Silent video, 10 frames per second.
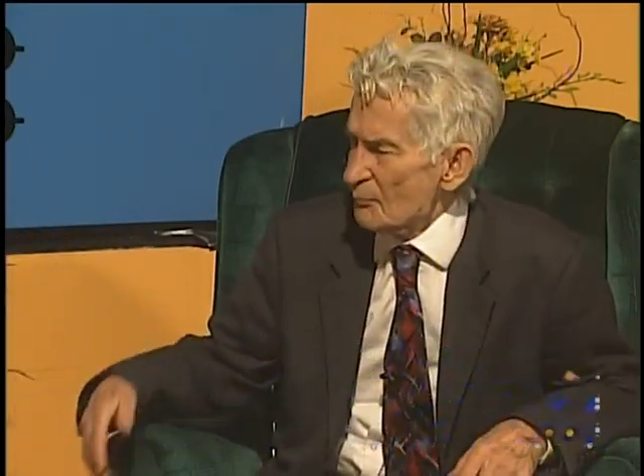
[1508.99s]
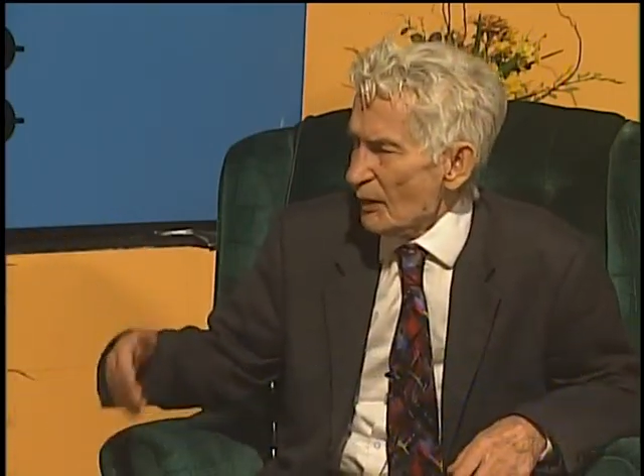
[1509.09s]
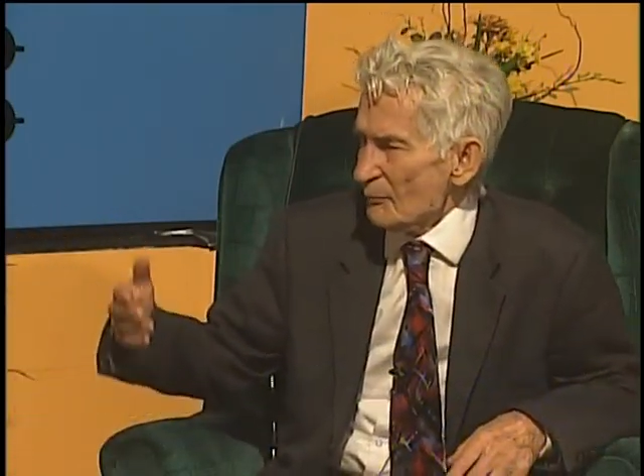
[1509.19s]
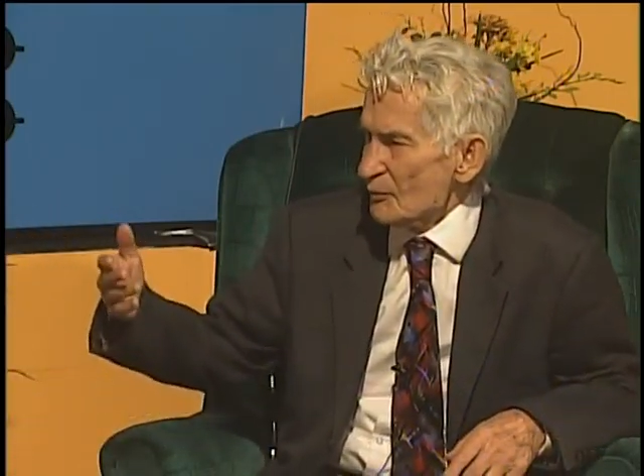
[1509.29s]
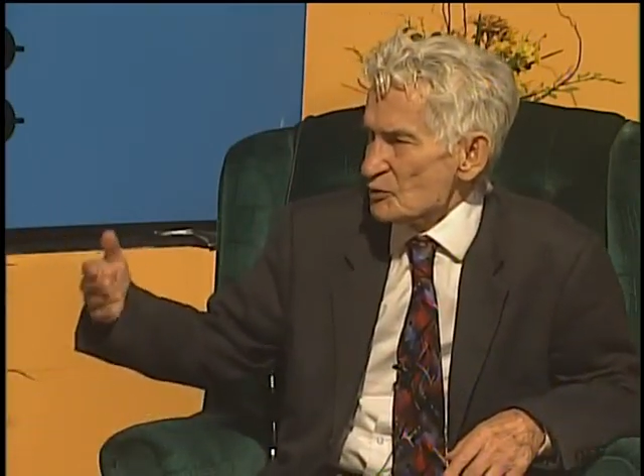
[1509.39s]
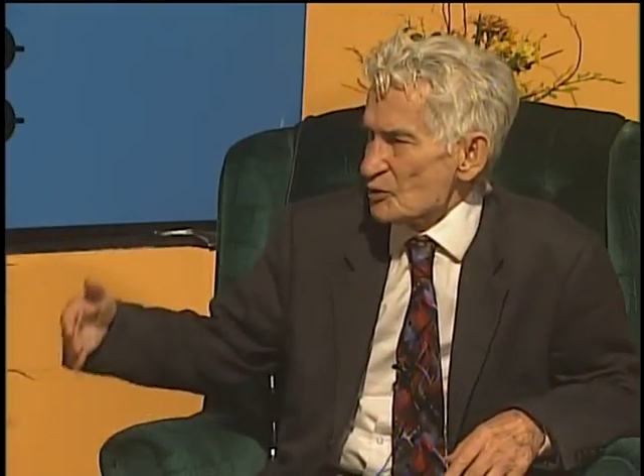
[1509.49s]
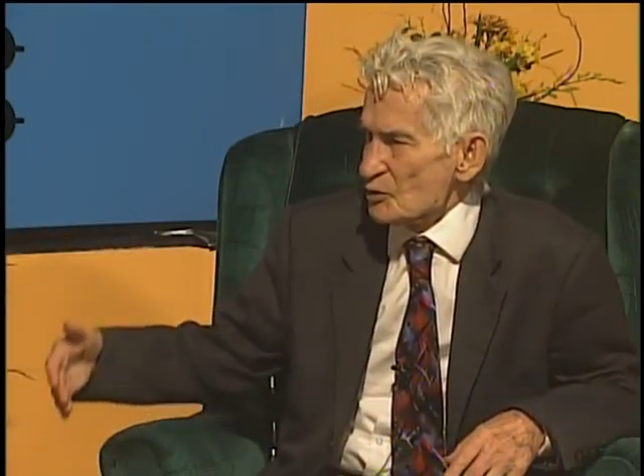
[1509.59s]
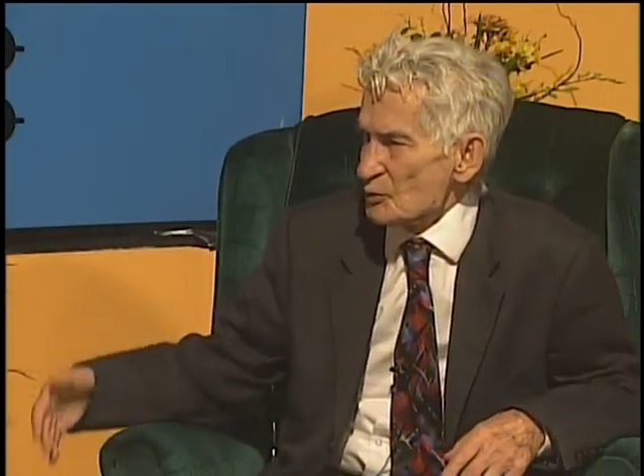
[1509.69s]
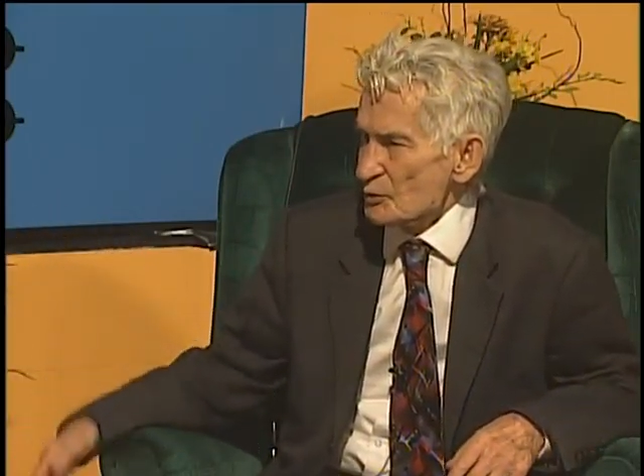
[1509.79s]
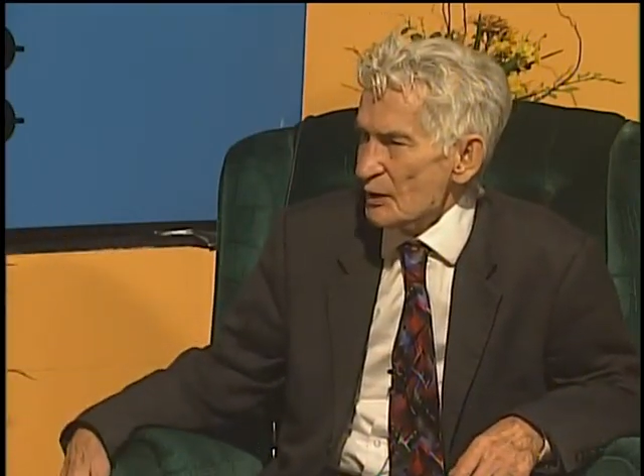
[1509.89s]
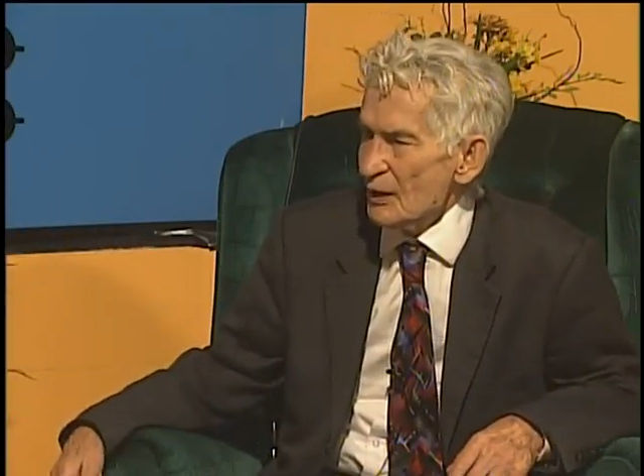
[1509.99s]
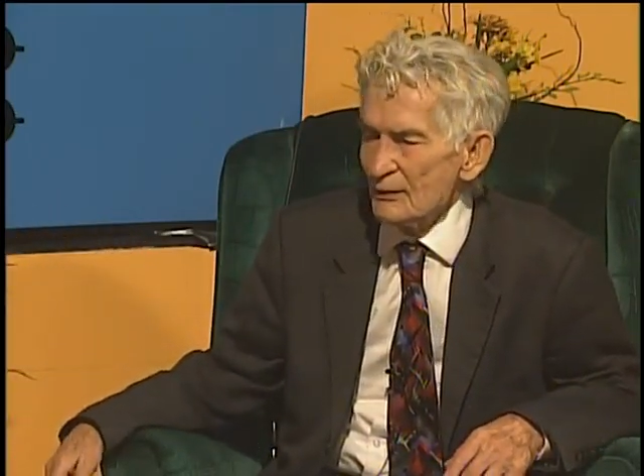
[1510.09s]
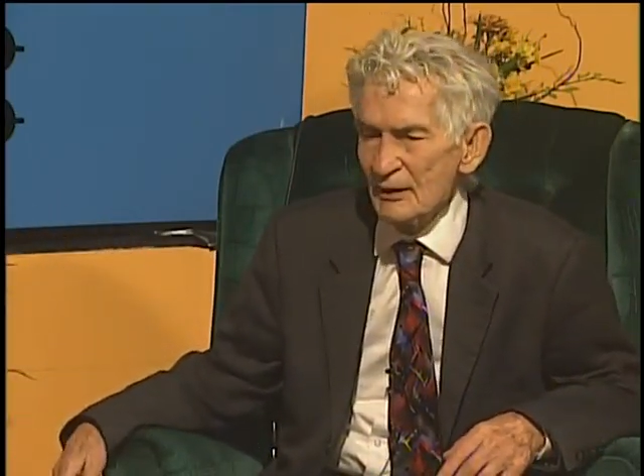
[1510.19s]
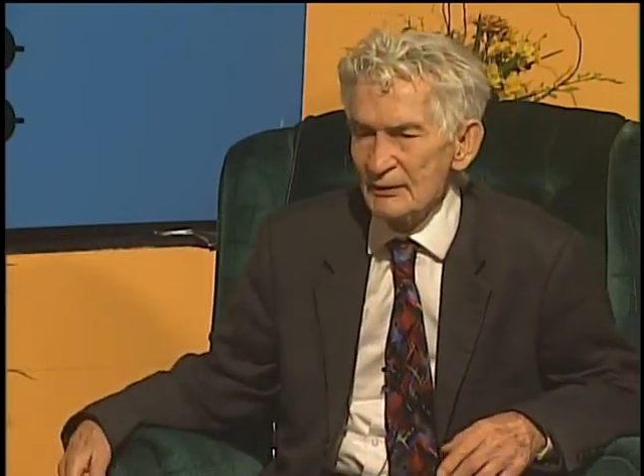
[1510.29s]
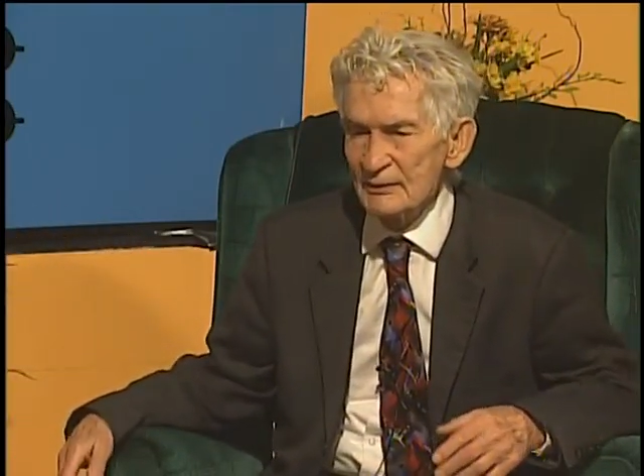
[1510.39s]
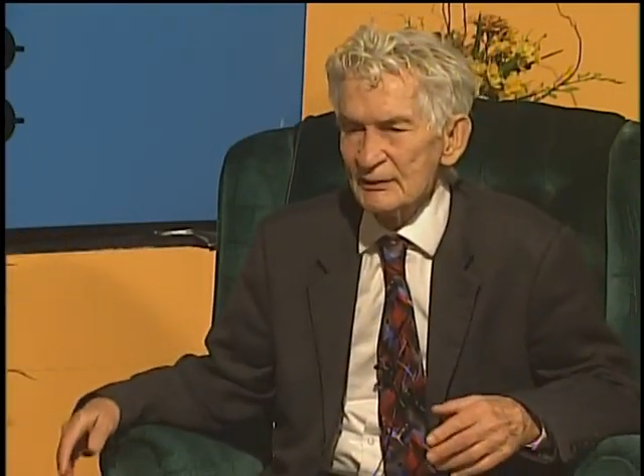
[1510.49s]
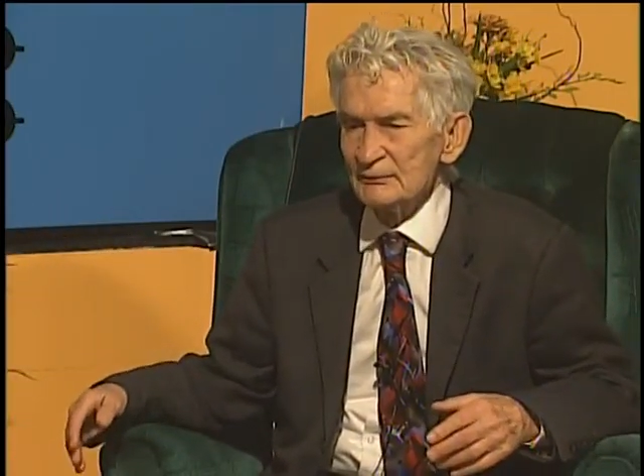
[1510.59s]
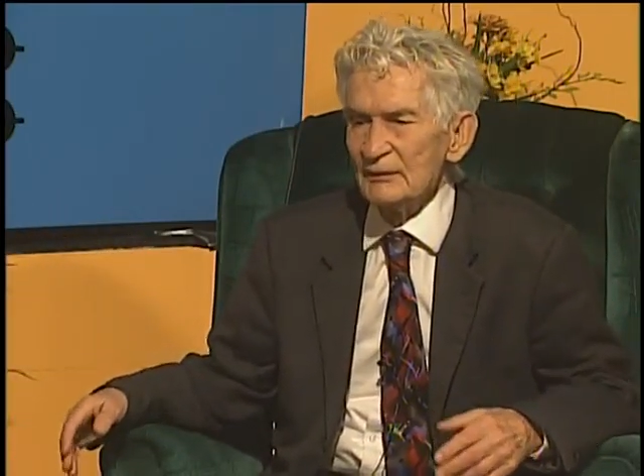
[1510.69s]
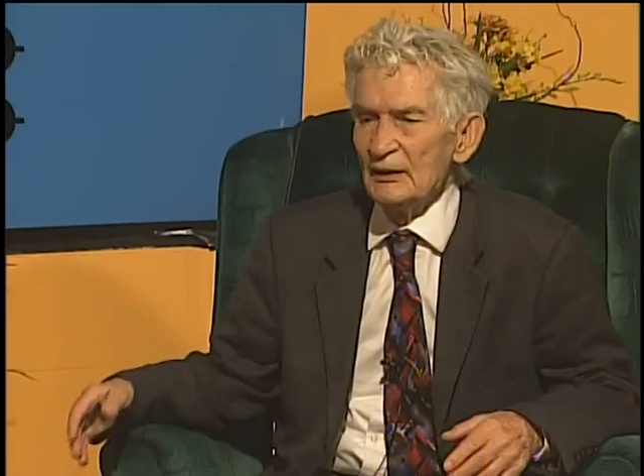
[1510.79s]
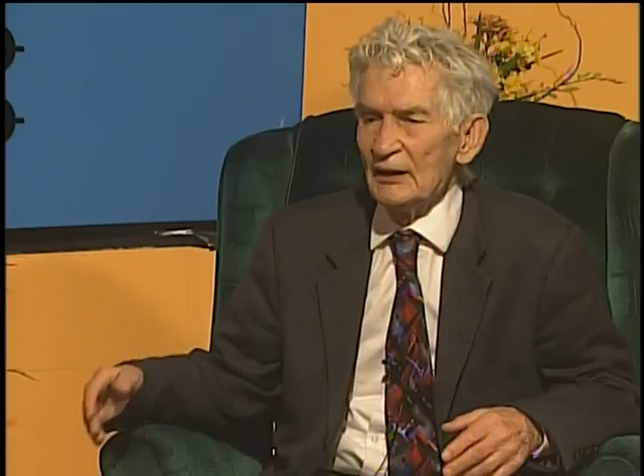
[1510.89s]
Bible Institute that